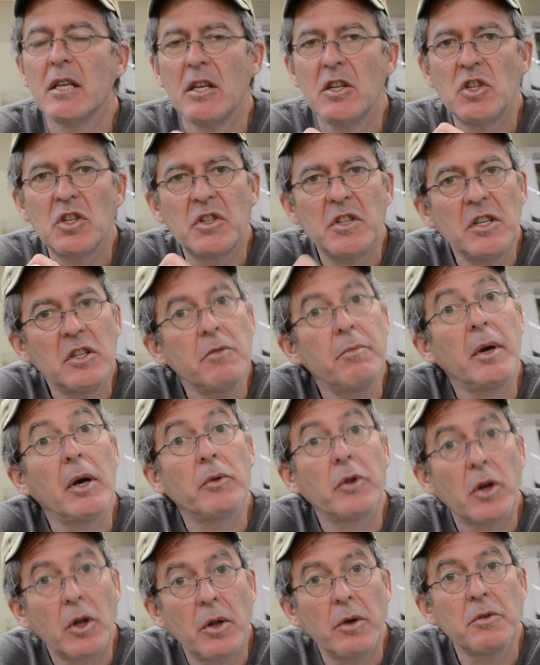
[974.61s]
You just need to be
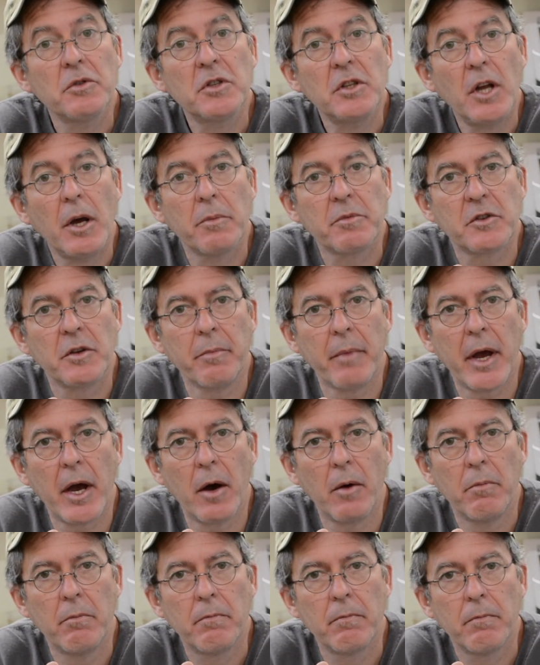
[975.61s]
able to close it up
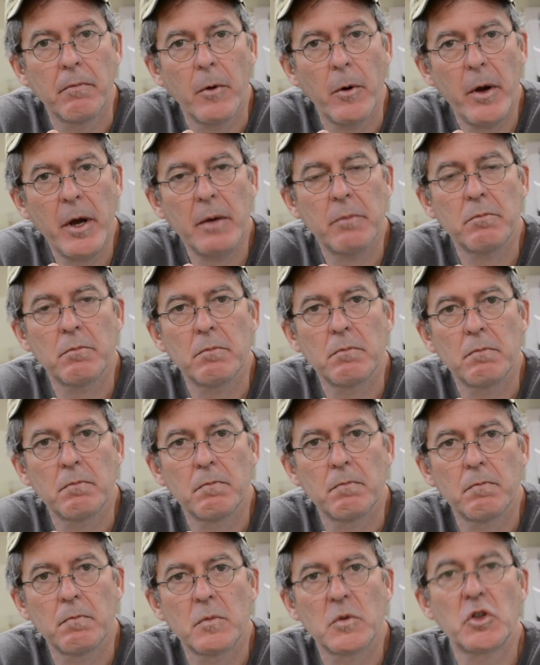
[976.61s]
somehow. All right?
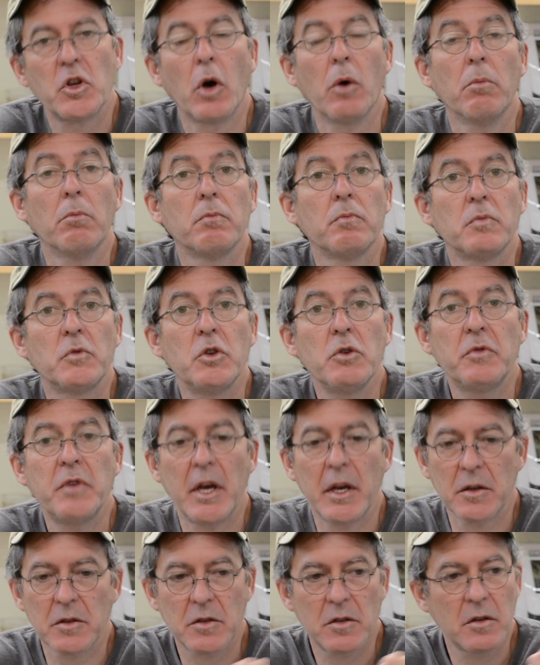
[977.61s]
So, two
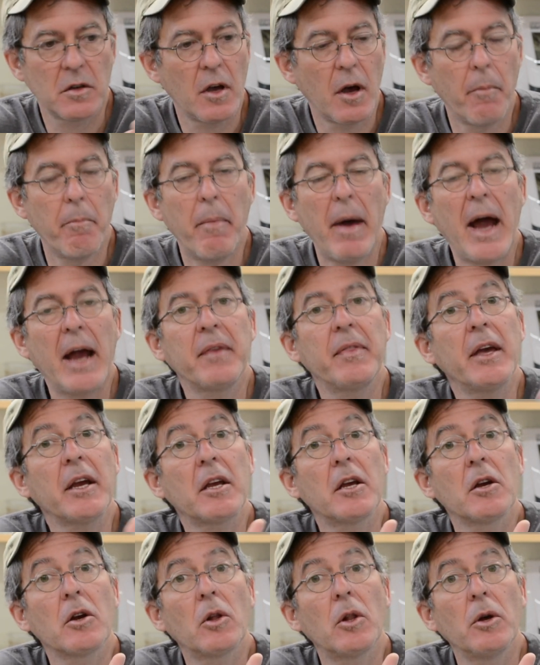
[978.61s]
things. A bag that
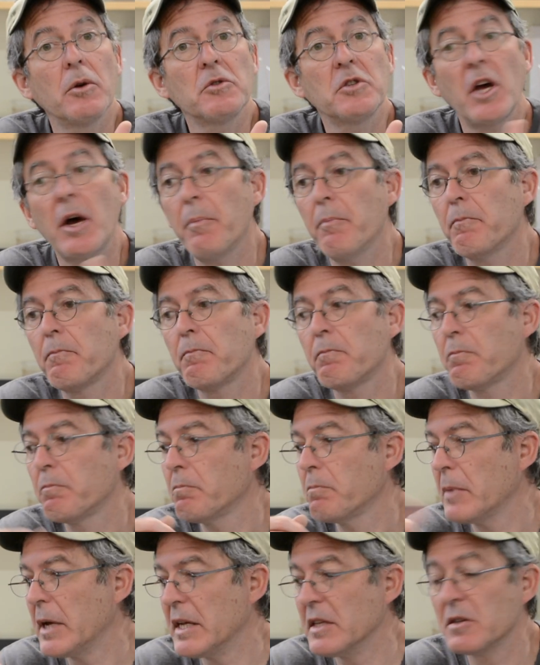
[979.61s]
can close up
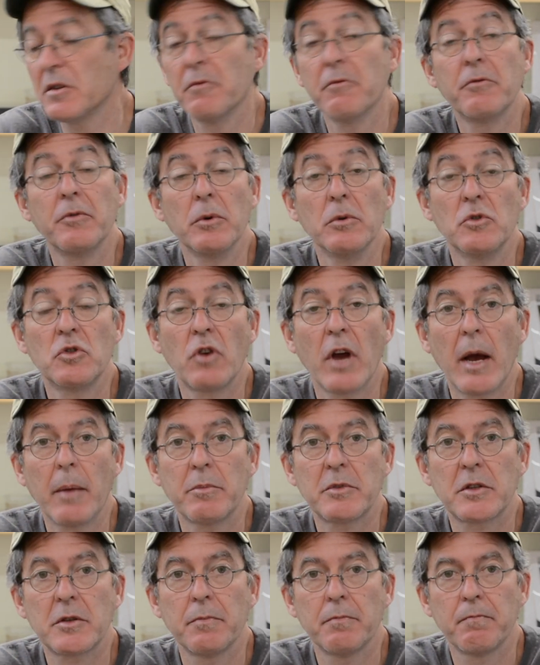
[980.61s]
and some food
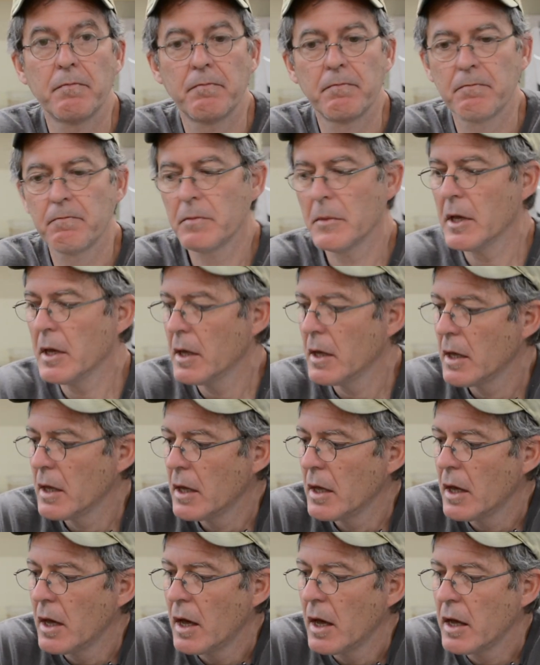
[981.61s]
scraps.
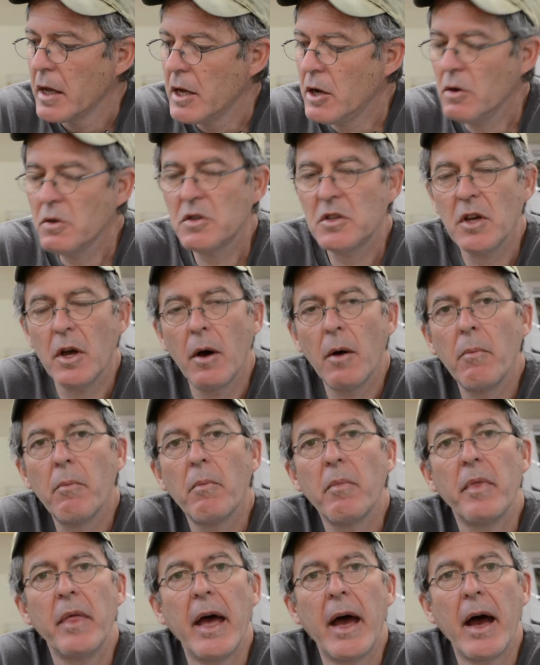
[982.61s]
Here's
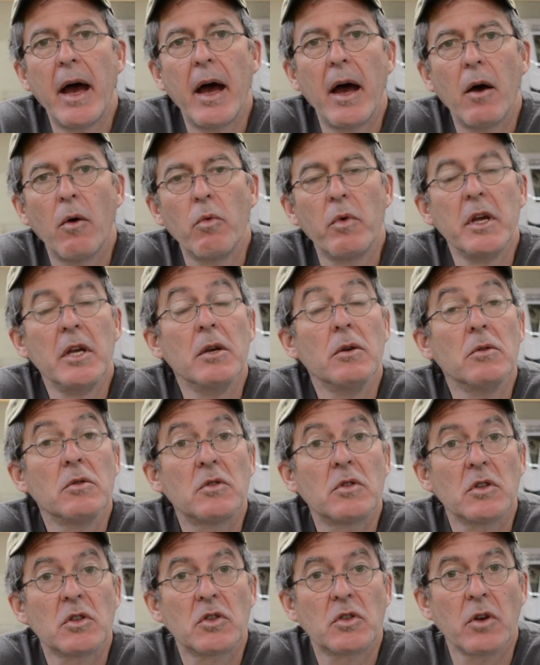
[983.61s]
some that we
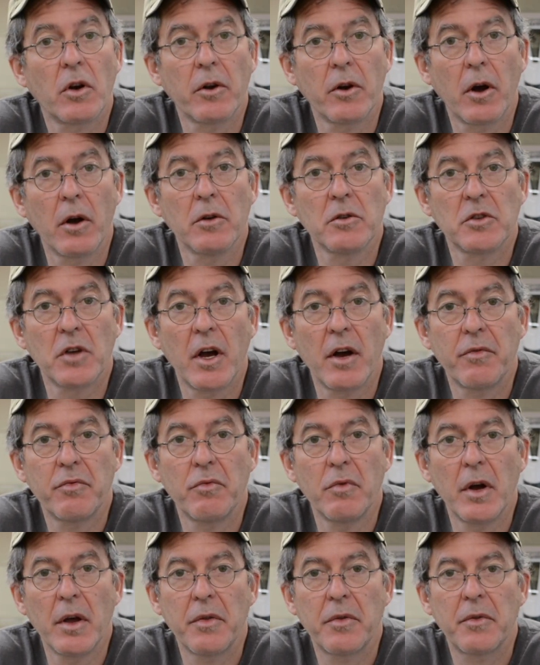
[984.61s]
use to start ours off
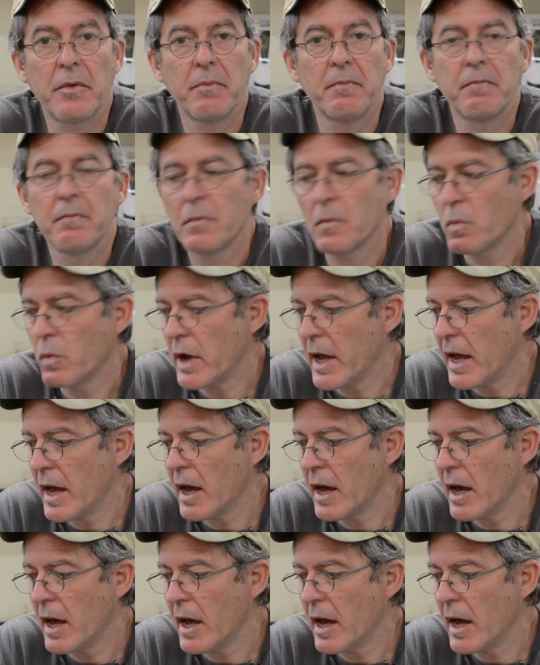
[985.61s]
with. We